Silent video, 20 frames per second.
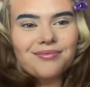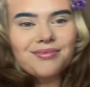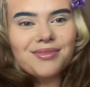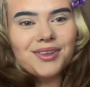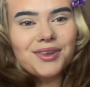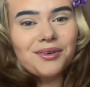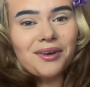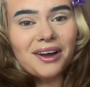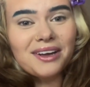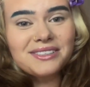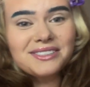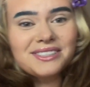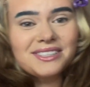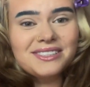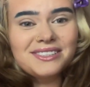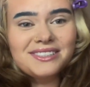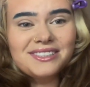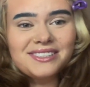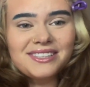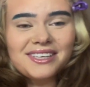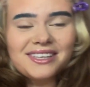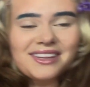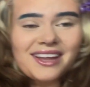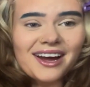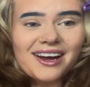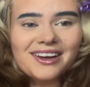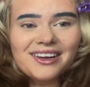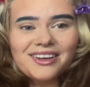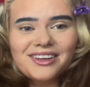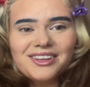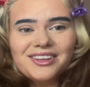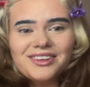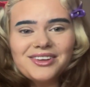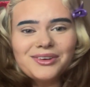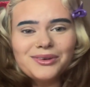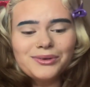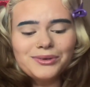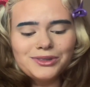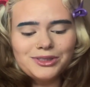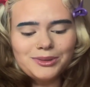You guys can see that
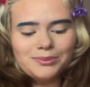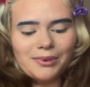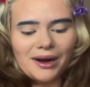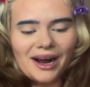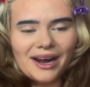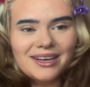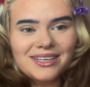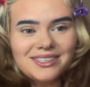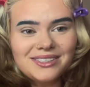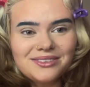huge pile